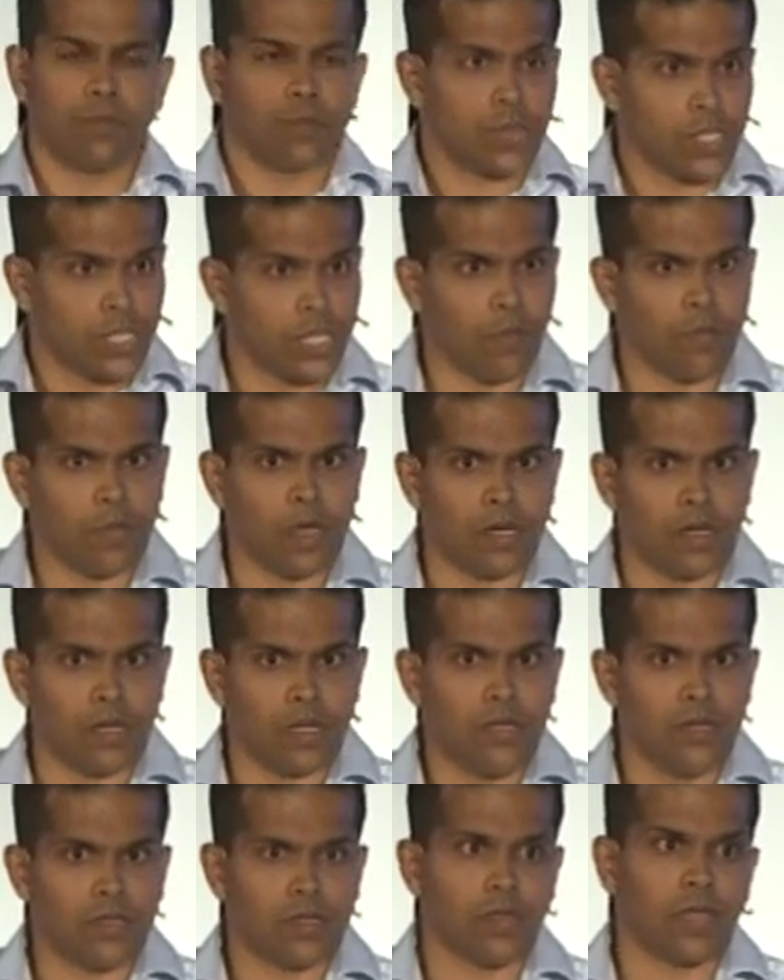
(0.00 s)

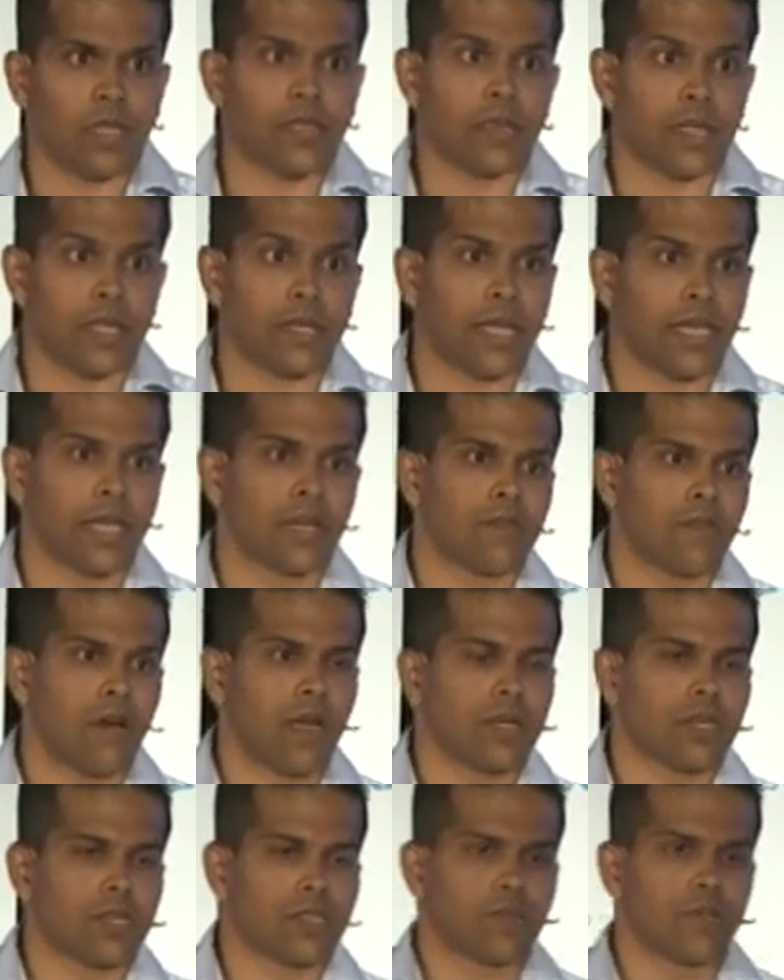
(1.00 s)
separately so that you can take
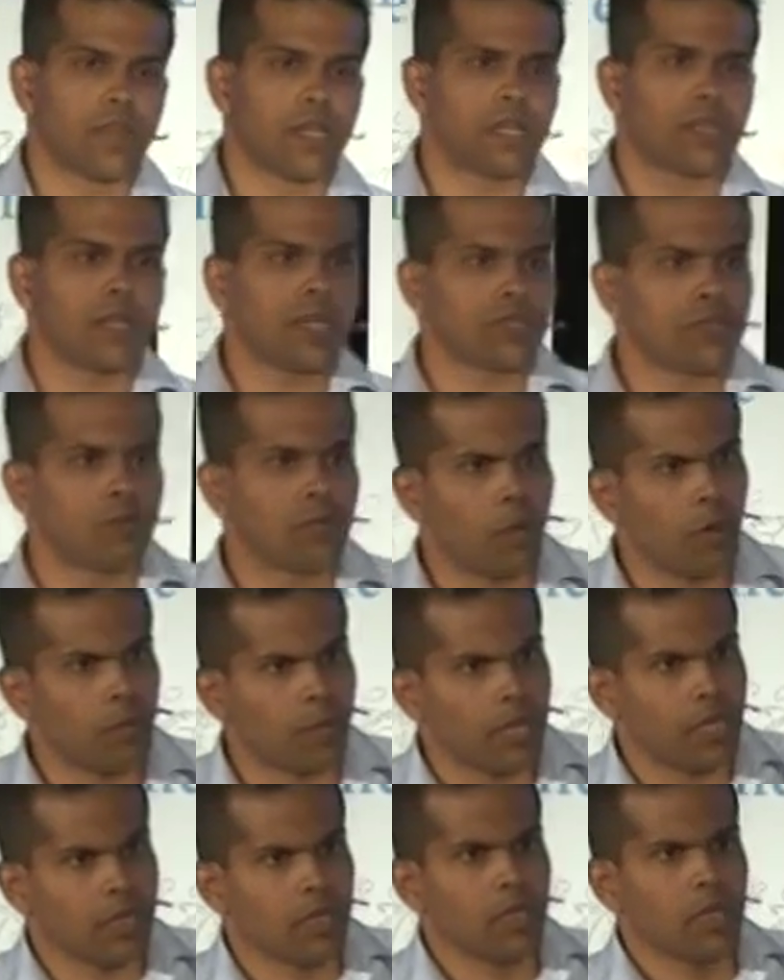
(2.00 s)
advantage of your intellectual
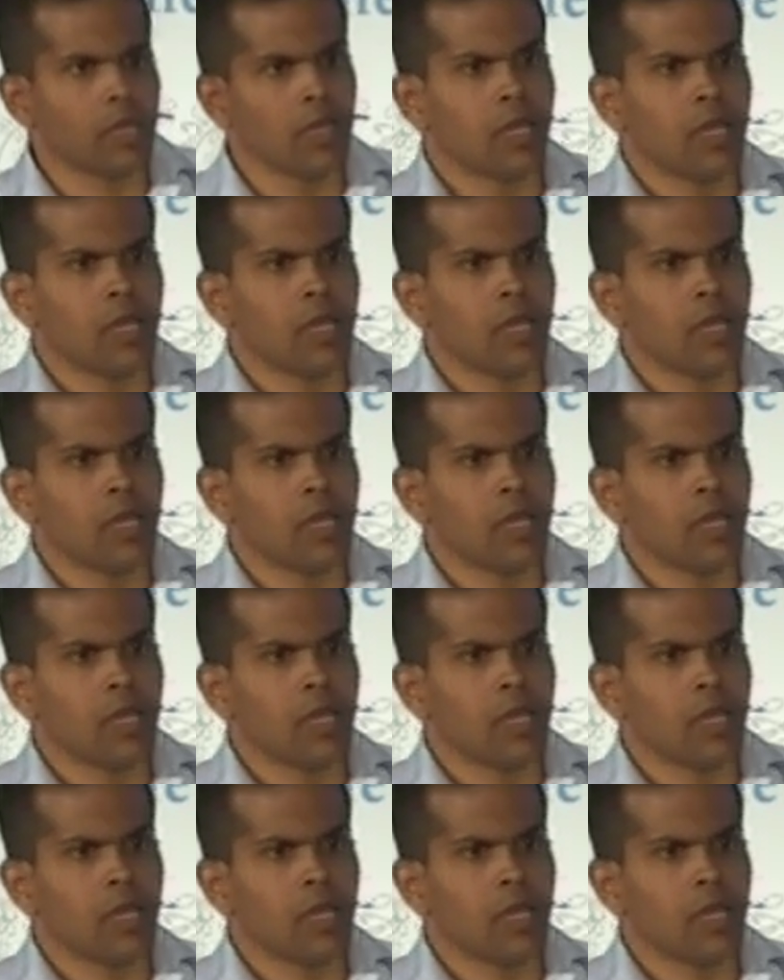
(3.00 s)
property.